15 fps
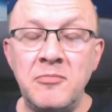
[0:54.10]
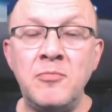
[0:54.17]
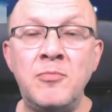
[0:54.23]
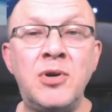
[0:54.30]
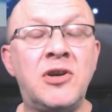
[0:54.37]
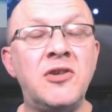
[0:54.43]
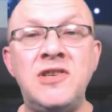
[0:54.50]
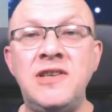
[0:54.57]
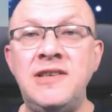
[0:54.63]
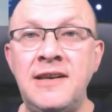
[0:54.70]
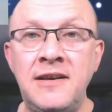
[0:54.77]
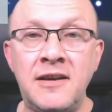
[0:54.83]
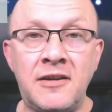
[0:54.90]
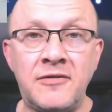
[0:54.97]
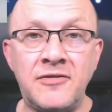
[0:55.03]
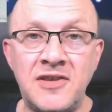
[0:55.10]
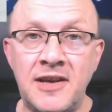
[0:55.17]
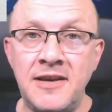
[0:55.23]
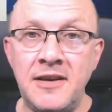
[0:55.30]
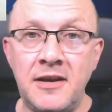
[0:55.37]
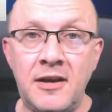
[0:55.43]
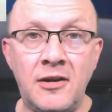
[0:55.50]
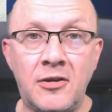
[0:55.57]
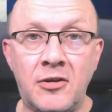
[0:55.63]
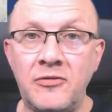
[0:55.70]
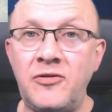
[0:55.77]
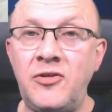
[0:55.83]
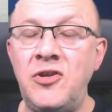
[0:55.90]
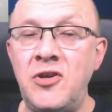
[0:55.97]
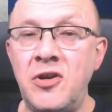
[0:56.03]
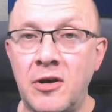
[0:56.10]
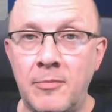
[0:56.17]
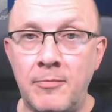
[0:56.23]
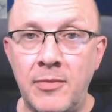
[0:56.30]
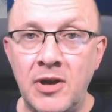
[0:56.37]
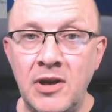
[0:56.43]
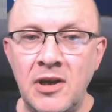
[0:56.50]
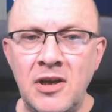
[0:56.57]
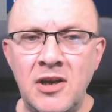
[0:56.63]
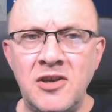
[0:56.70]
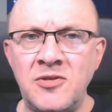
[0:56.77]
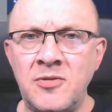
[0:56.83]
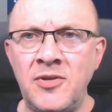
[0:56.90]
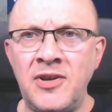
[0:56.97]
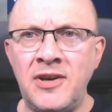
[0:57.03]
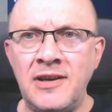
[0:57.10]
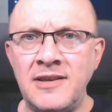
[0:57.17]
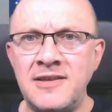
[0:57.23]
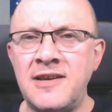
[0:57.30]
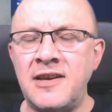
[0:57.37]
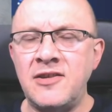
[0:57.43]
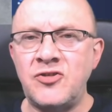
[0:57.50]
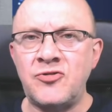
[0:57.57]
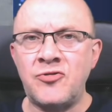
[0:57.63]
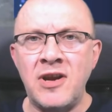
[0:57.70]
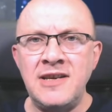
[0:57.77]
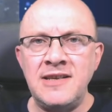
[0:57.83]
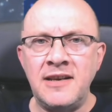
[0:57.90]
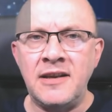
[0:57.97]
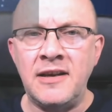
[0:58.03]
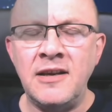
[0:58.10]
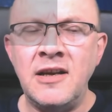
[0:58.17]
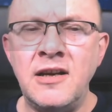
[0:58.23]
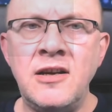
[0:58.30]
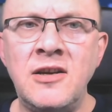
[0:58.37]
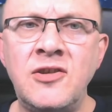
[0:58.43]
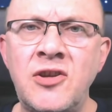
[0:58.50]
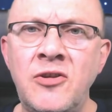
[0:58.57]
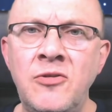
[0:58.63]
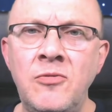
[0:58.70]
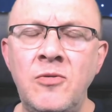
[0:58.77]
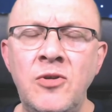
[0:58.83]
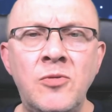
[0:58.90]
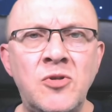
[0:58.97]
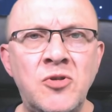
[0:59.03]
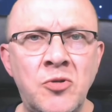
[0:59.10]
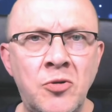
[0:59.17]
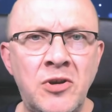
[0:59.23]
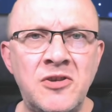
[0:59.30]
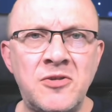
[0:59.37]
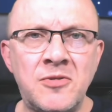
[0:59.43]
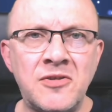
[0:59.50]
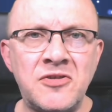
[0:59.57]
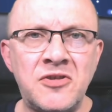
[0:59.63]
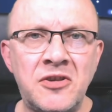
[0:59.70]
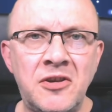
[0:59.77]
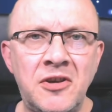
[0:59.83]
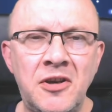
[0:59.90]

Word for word: because he didn't half say a lot of dumb. So I think let's get straight in it. So you were talking to us